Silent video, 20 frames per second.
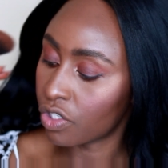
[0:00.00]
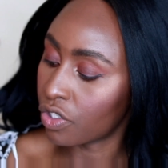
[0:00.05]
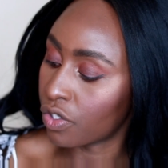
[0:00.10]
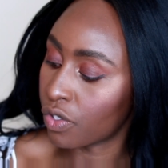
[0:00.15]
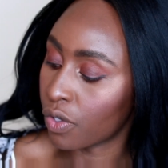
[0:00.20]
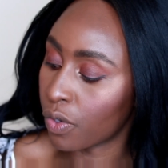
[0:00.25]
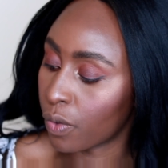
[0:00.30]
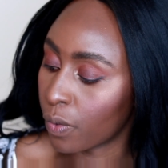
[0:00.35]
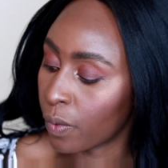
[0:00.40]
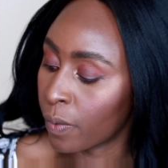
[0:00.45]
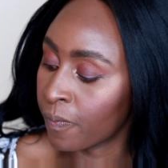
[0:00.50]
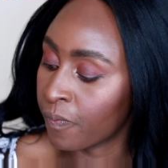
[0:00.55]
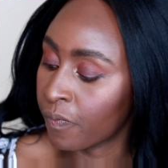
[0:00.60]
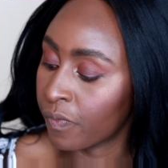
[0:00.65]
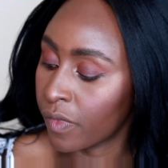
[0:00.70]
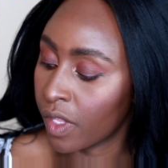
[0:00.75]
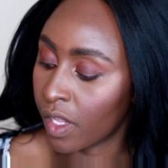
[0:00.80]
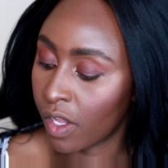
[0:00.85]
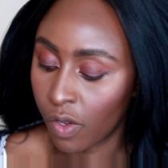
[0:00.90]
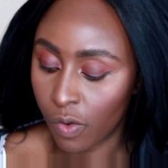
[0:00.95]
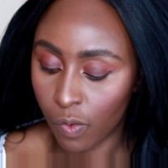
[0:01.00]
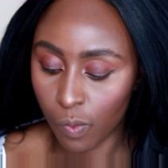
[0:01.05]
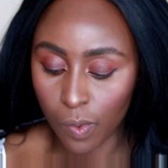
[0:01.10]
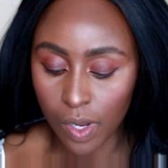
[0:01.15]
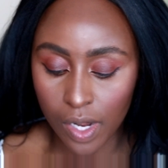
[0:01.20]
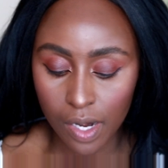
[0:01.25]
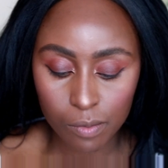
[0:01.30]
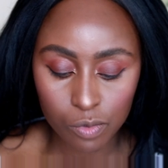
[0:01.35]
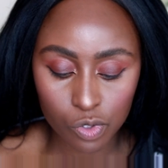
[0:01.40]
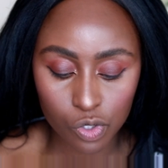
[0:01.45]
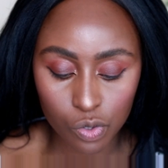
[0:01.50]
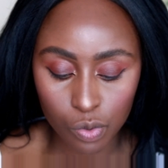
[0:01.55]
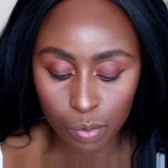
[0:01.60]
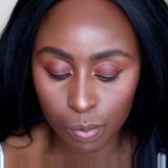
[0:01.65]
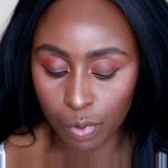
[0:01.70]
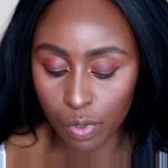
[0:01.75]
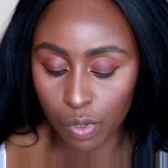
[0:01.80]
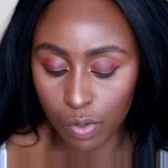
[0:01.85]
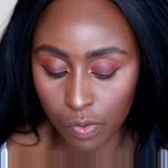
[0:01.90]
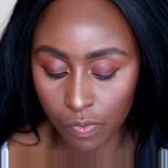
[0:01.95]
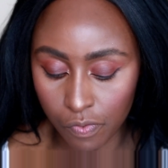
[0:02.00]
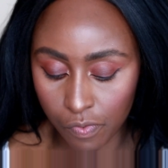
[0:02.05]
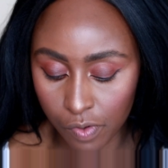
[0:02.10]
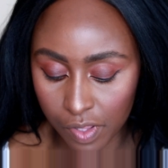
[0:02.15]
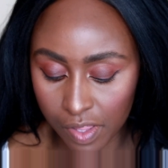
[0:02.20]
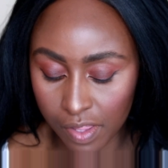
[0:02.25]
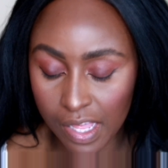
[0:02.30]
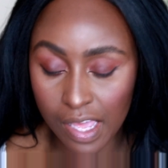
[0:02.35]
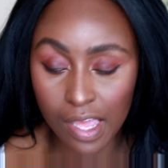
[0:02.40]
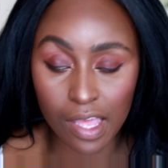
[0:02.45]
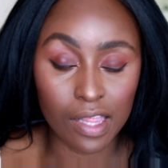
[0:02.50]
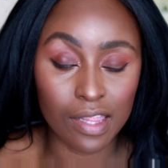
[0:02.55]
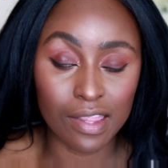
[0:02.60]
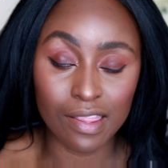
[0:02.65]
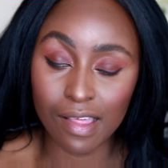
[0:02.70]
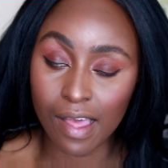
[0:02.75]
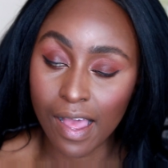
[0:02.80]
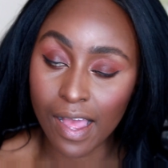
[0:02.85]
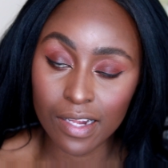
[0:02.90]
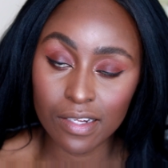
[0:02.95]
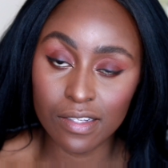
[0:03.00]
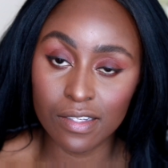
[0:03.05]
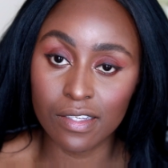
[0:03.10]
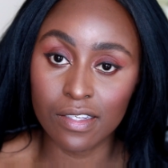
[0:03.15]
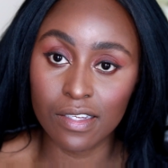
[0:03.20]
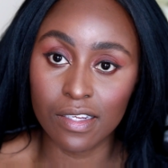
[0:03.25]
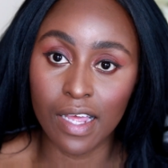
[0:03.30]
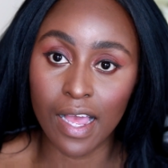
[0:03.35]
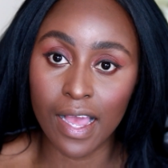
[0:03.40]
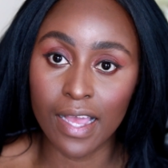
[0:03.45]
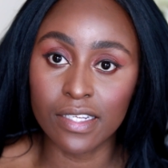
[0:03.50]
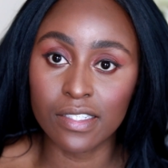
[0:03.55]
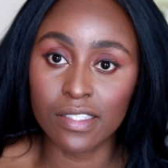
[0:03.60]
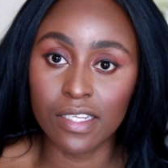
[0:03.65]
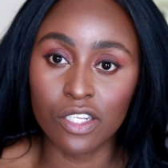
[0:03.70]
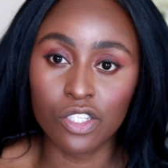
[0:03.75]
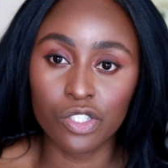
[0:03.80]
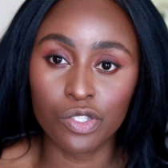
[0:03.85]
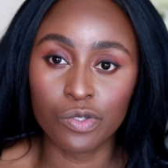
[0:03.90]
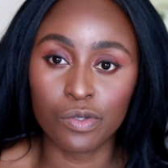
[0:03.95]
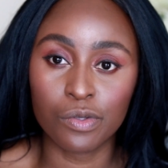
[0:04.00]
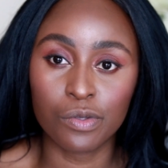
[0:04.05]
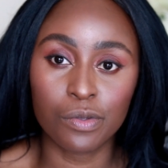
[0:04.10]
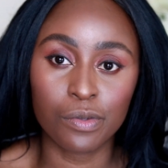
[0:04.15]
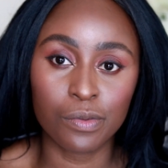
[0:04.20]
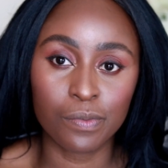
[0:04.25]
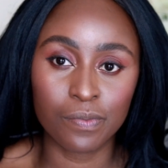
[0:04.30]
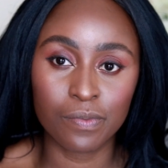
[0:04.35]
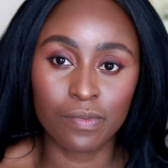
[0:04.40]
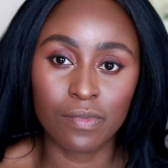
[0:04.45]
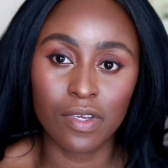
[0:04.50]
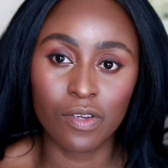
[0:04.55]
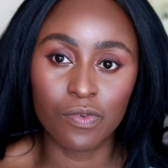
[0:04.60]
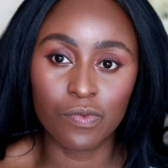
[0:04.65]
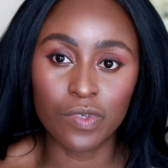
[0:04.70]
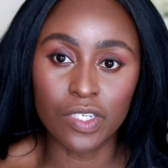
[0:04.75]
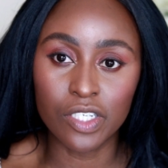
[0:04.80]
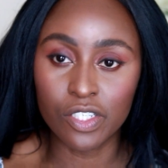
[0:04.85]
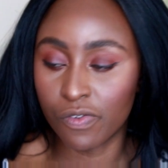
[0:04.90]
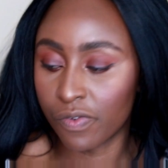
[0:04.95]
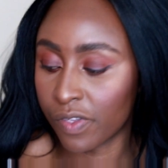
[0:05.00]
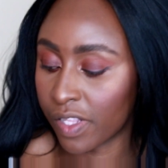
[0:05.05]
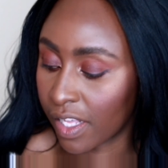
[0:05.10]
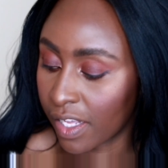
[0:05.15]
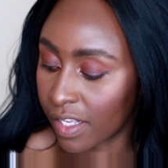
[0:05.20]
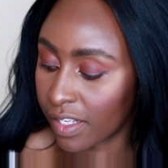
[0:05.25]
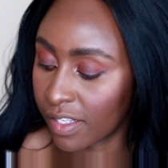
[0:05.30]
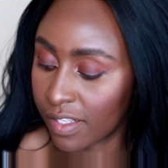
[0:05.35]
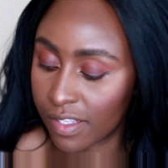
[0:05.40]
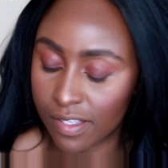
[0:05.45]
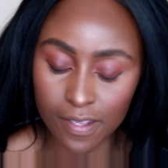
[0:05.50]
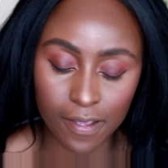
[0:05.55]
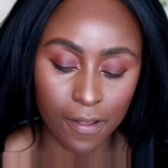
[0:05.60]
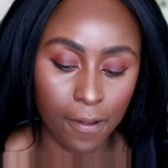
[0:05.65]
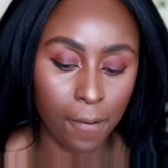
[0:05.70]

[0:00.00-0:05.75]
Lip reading: So when I'm too broke for that, I tend to reach for this.